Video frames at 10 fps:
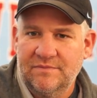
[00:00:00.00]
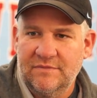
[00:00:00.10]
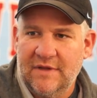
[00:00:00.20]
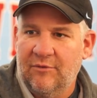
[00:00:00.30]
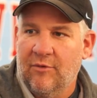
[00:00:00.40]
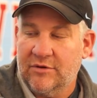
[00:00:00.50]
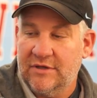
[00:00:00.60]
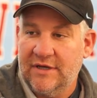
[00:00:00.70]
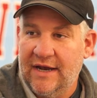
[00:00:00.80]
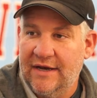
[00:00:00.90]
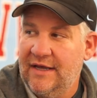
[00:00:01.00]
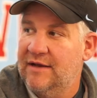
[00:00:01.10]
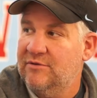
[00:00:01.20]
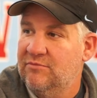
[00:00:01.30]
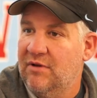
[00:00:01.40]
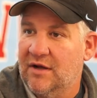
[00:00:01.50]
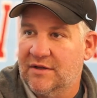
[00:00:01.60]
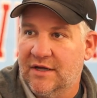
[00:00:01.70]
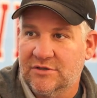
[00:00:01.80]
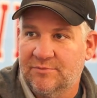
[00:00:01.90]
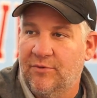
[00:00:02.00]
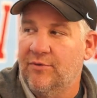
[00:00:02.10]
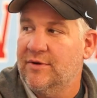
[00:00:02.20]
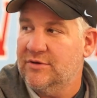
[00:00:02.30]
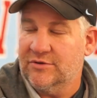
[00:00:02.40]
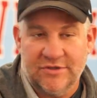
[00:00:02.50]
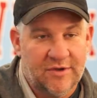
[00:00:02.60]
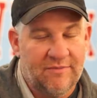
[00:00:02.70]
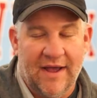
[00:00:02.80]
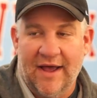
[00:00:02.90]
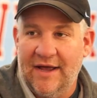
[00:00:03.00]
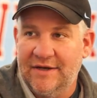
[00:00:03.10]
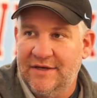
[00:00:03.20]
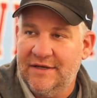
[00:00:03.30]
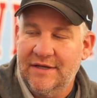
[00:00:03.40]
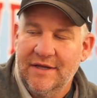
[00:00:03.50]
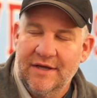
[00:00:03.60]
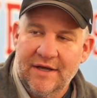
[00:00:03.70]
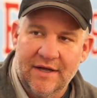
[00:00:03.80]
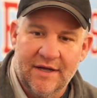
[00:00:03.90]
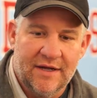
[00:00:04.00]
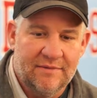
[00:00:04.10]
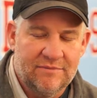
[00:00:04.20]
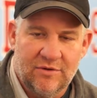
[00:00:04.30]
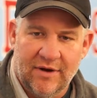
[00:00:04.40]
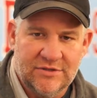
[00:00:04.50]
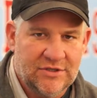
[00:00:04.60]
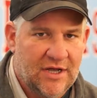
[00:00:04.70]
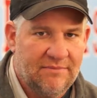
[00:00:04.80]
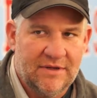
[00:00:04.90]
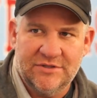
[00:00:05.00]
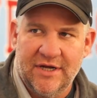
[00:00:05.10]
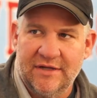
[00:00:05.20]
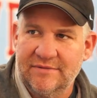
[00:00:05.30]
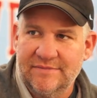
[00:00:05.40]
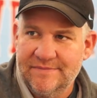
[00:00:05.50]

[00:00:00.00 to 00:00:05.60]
they worked and got it in, and you blocked the extra point, and you're still behind. And great job by Jalen.